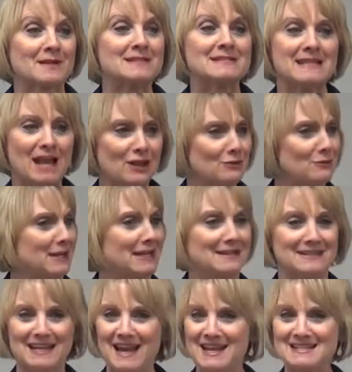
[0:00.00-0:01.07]
Celery,
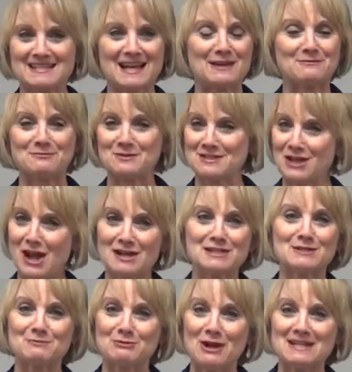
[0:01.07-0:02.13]
yes. I was kind of
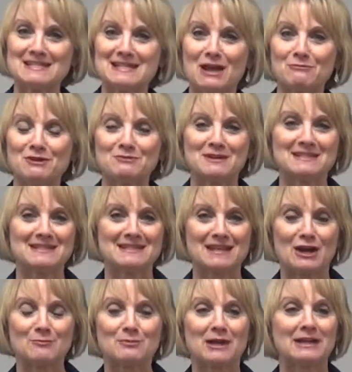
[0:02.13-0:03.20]
surprised celery wasn't
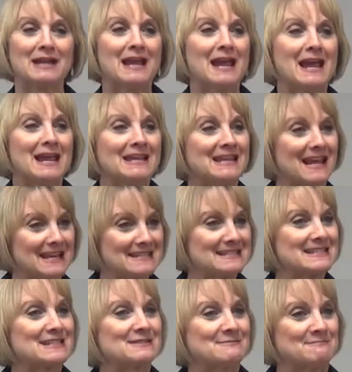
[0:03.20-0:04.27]
there, but yes.
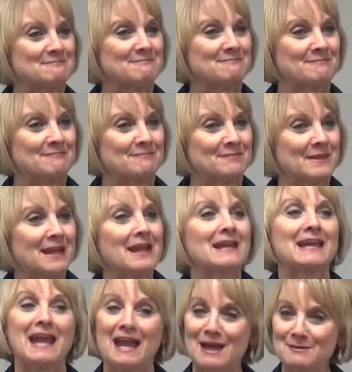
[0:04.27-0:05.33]

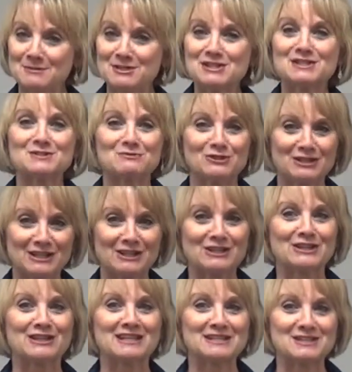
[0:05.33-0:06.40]
Cabbage is really
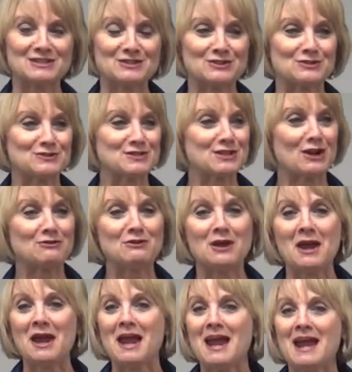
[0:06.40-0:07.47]
good in stew. So
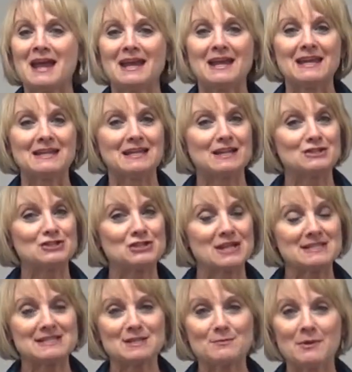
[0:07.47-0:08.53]
it
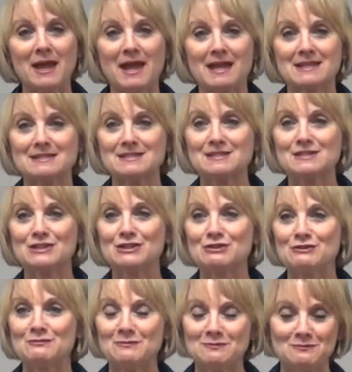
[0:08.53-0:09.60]
just depends. You
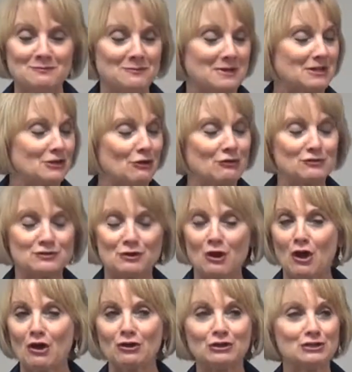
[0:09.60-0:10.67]
know, those are
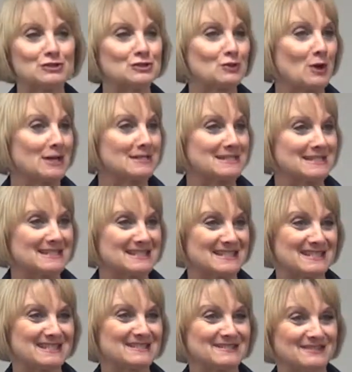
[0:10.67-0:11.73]
all good
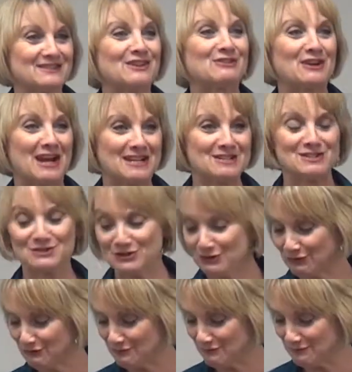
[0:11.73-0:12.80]
choices. All right,
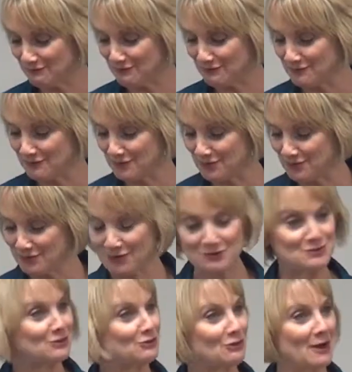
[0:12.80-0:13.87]
so
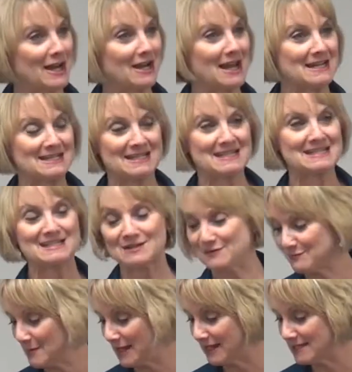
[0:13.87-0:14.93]
those are great ideas of
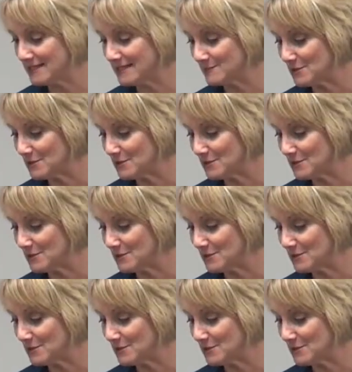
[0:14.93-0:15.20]
making some